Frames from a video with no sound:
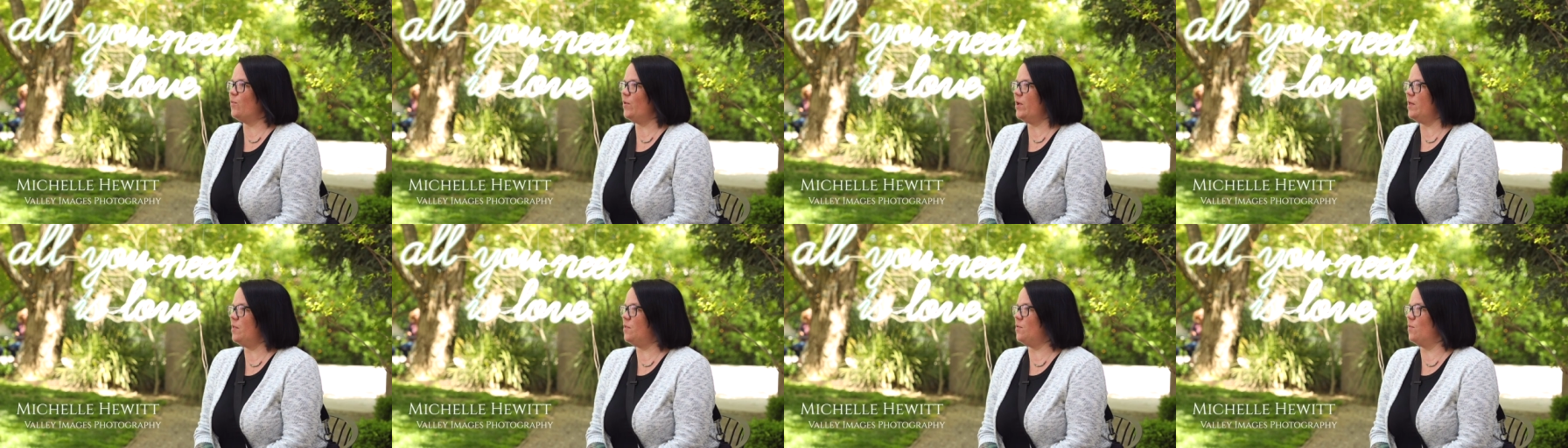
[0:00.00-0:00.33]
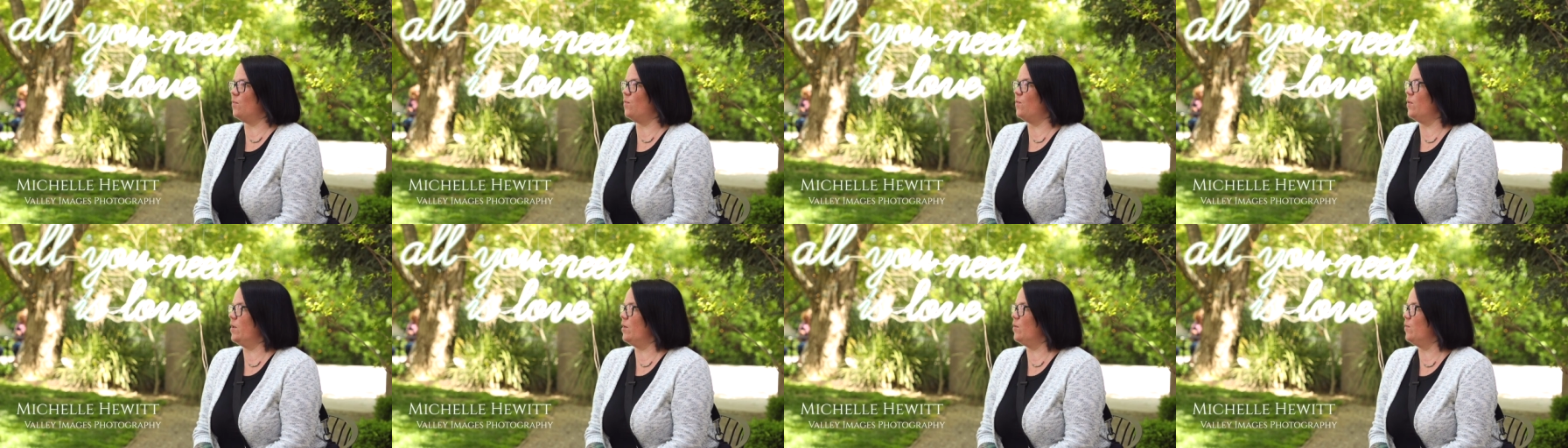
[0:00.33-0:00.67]
with
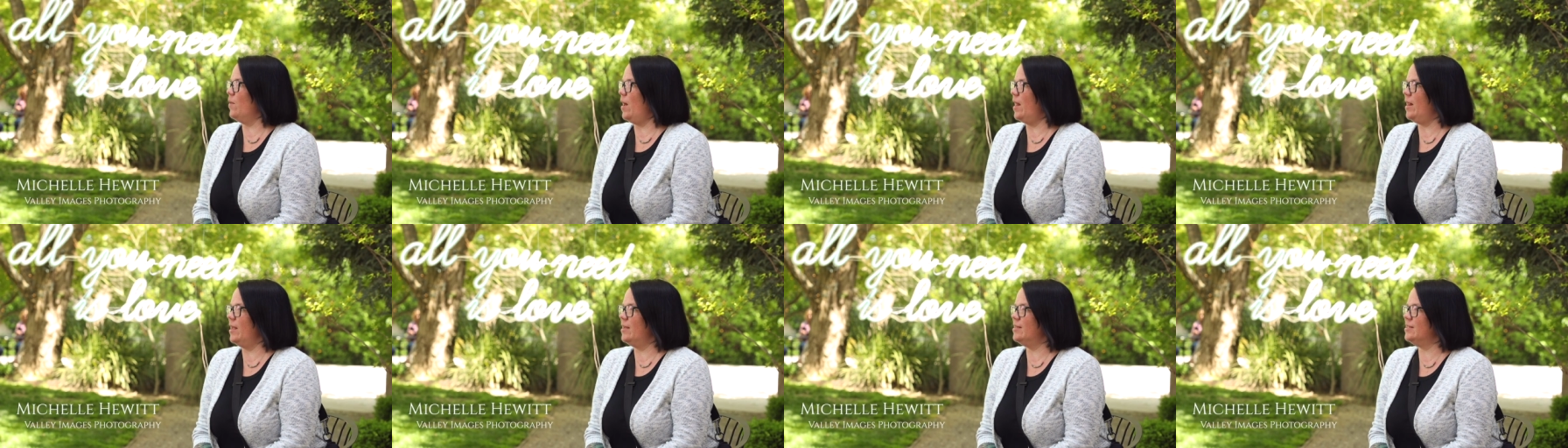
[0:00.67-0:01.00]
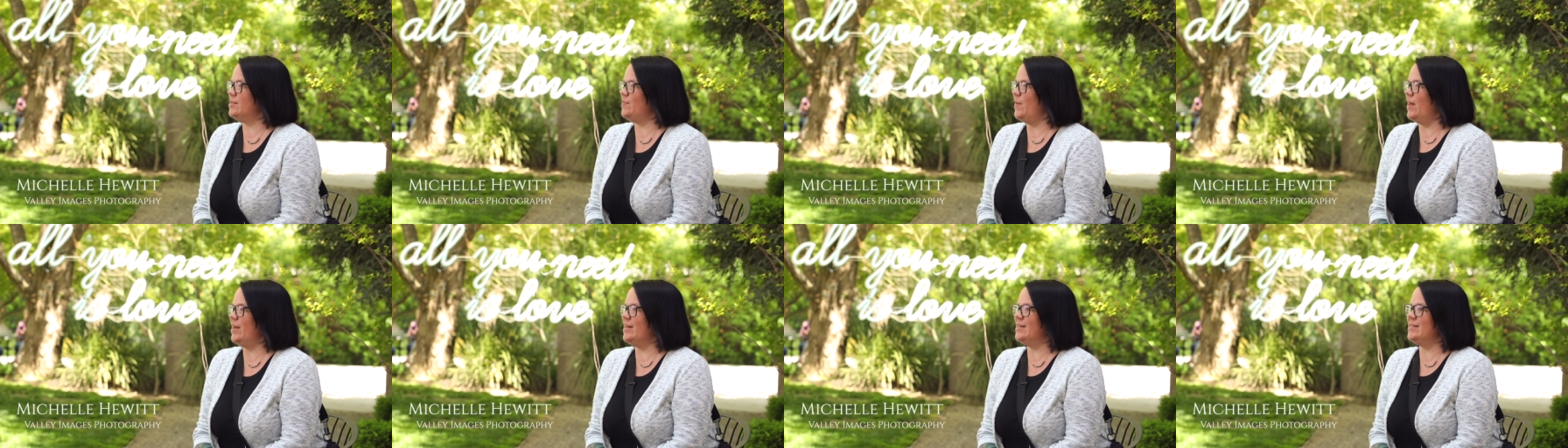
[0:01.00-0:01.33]
Real
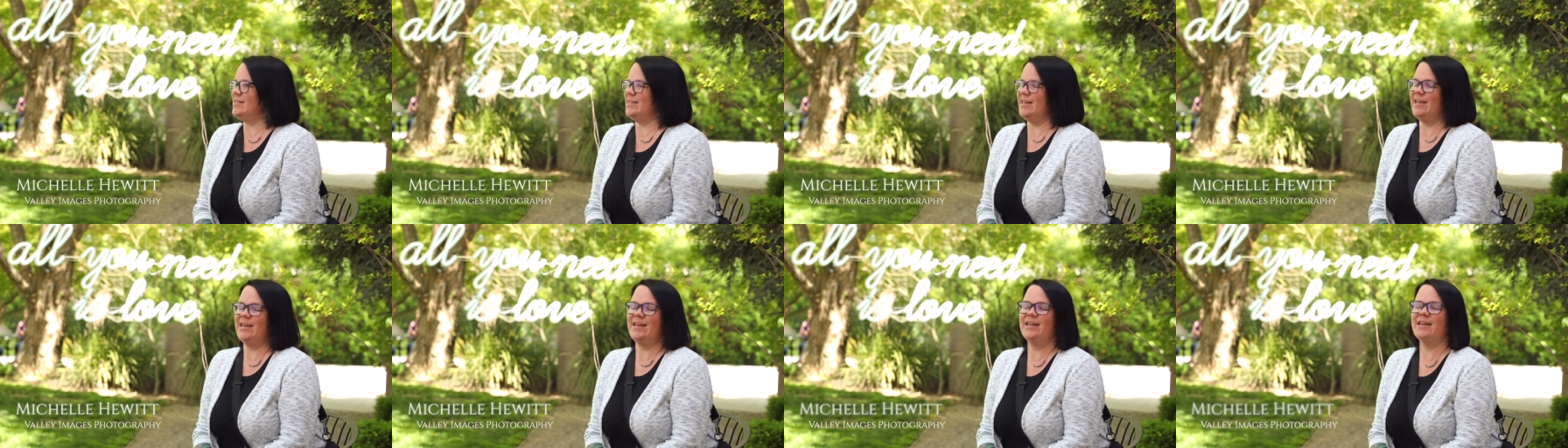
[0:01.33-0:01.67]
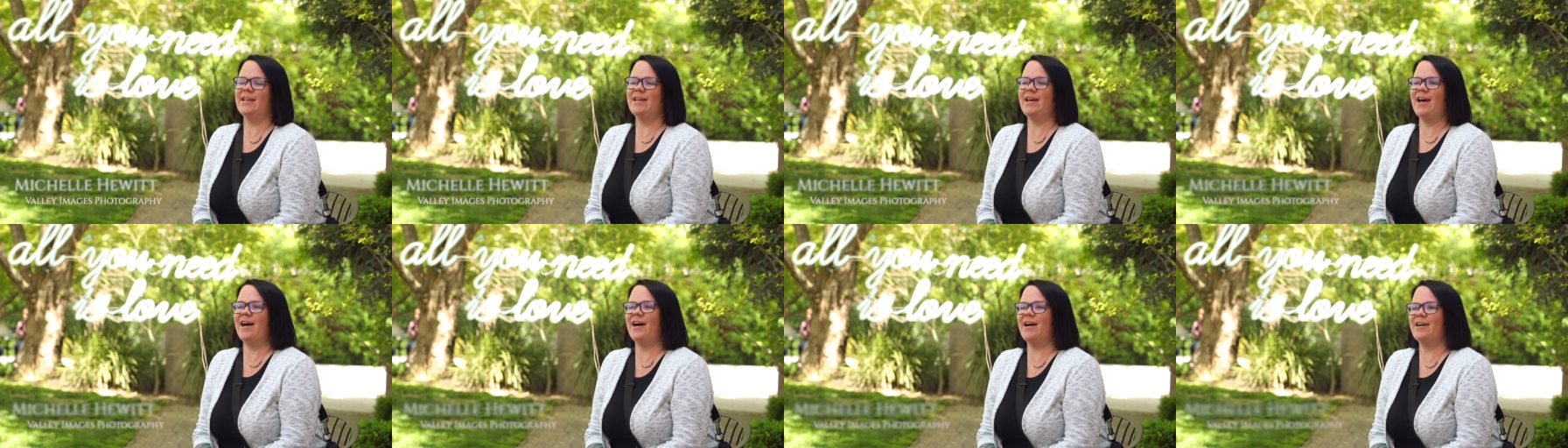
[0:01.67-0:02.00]
Weddings
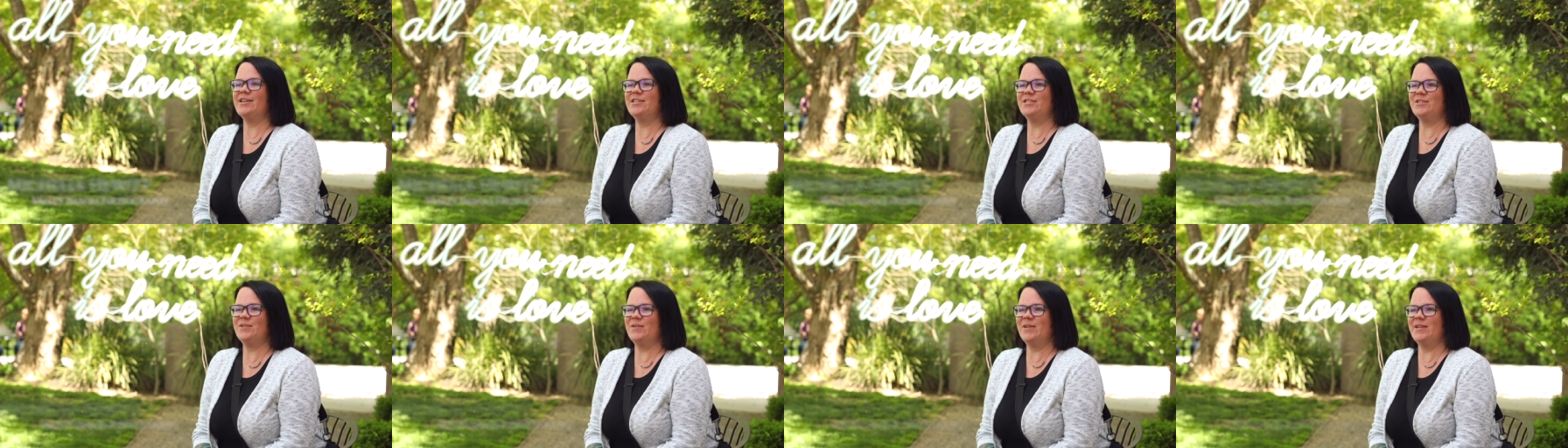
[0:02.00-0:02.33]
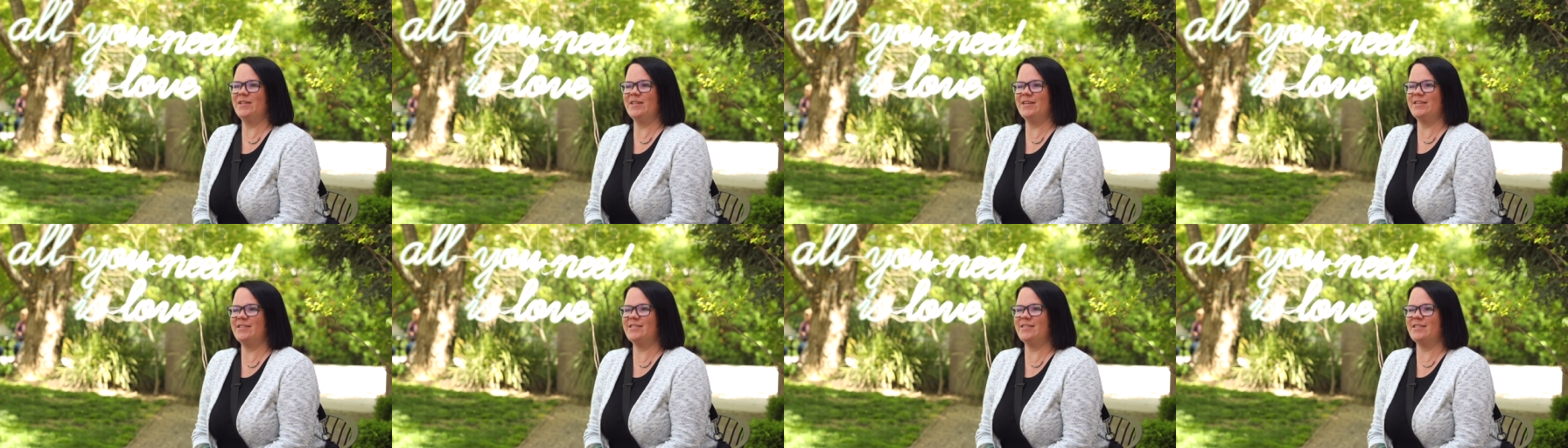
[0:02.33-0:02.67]
Magazine
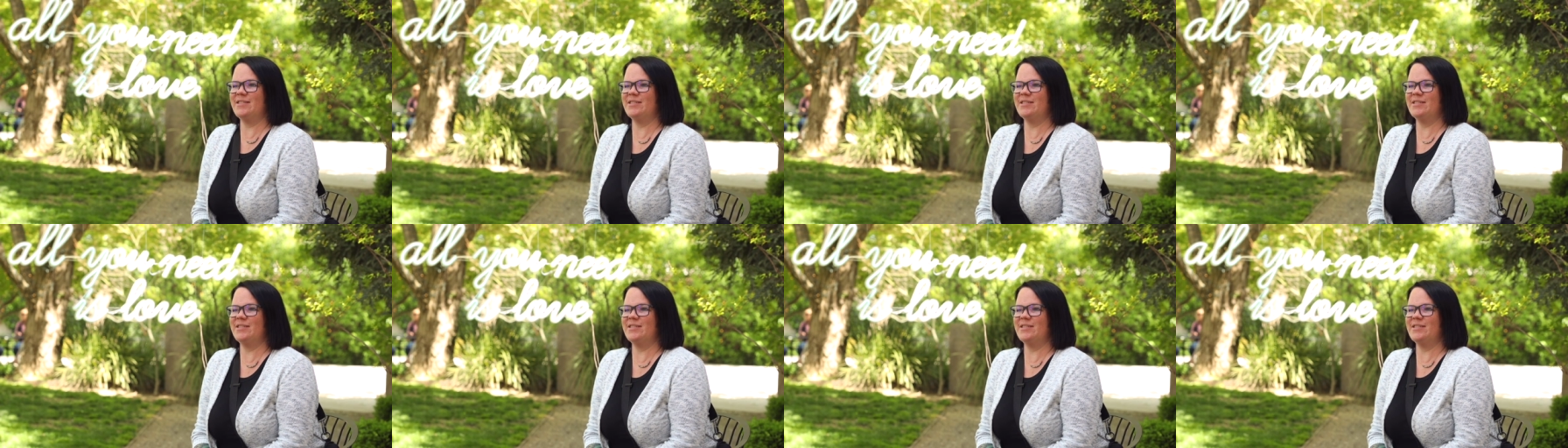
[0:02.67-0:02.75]
shooting this